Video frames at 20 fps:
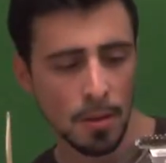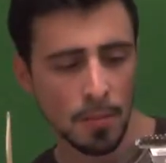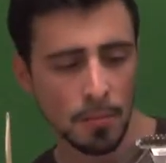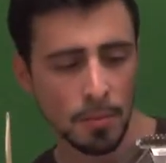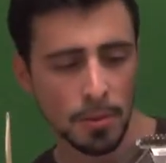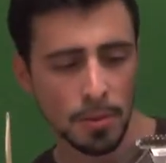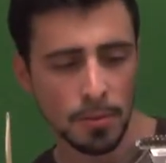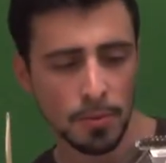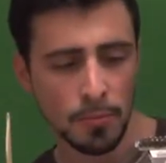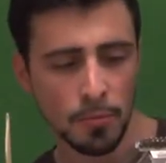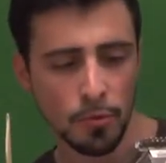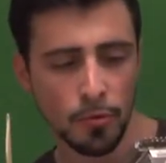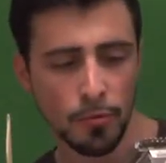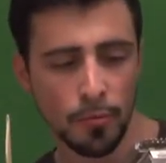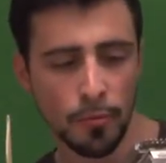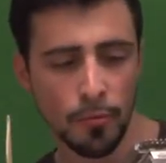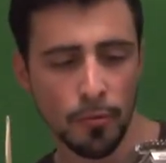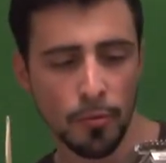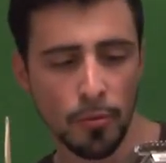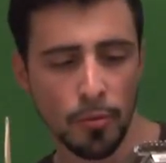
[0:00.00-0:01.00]
Please remove
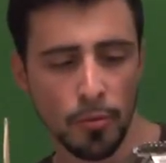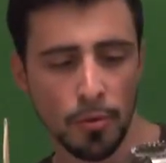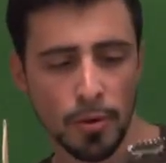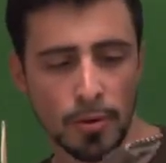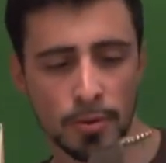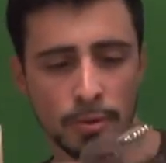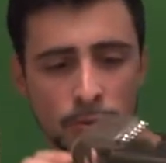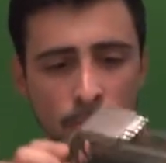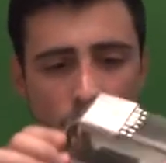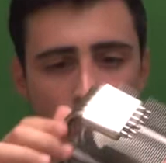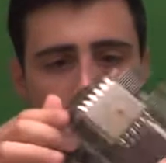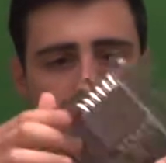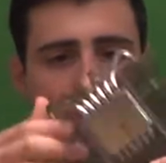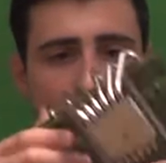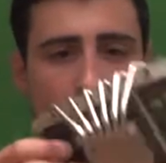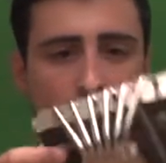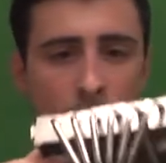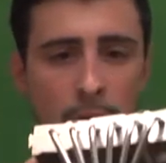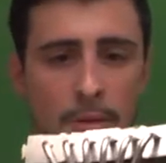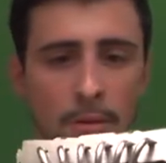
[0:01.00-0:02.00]
before install.
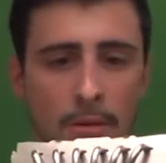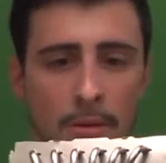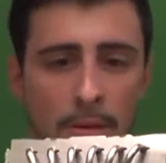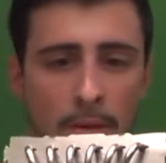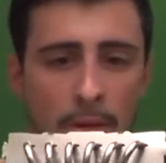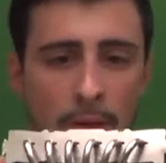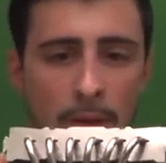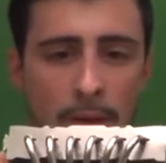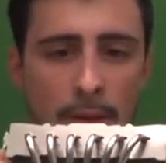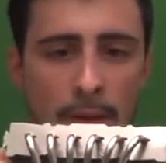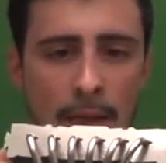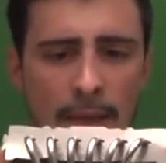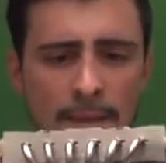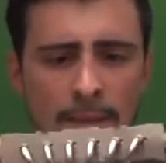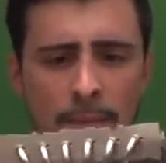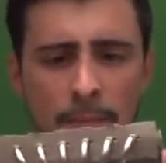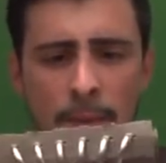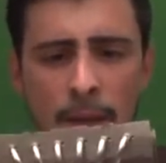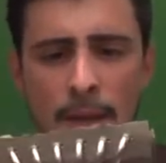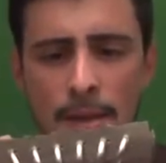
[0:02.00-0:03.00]
That's
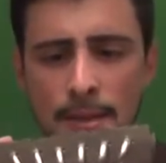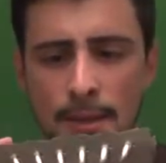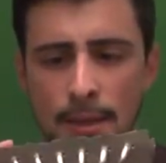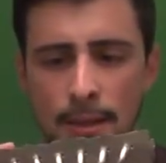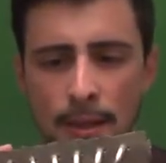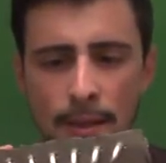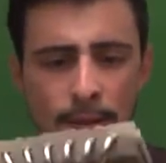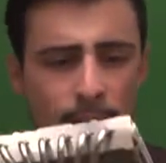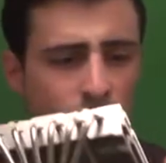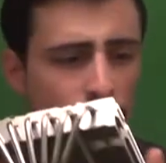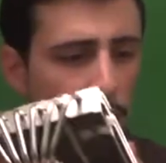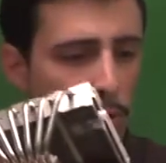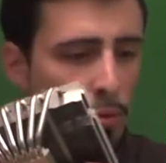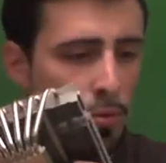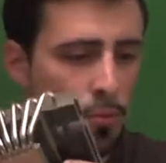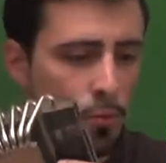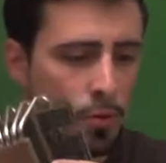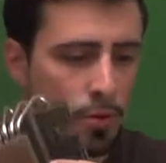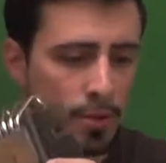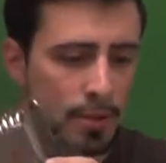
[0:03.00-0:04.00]
amazing. I didn't know
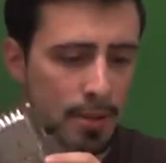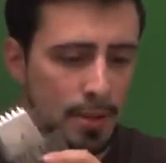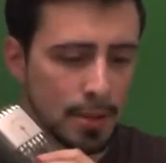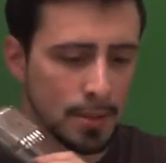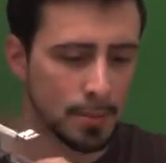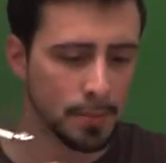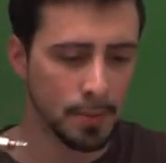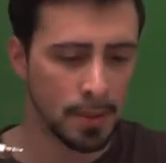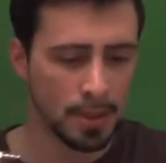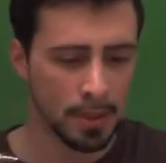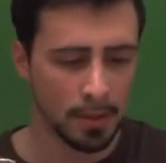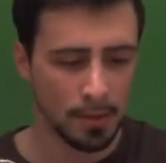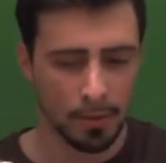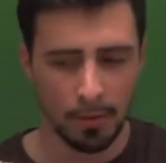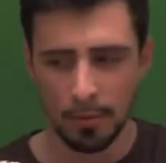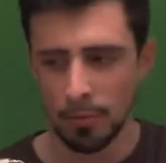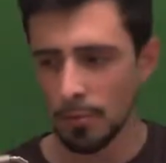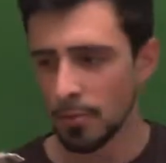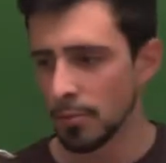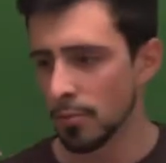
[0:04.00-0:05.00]
it was this big
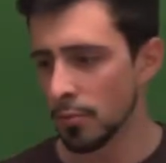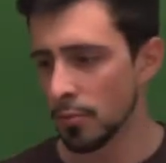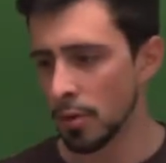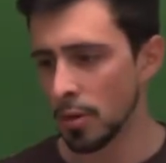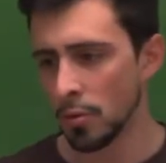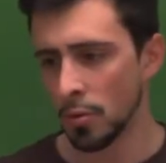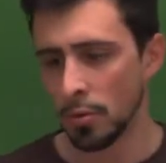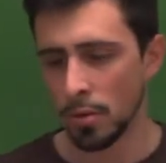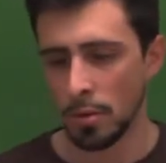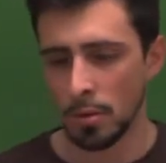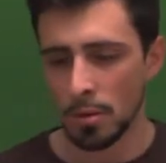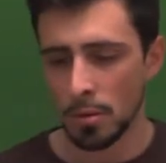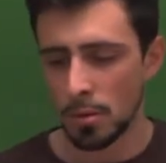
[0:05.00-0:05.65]
though. Whoa.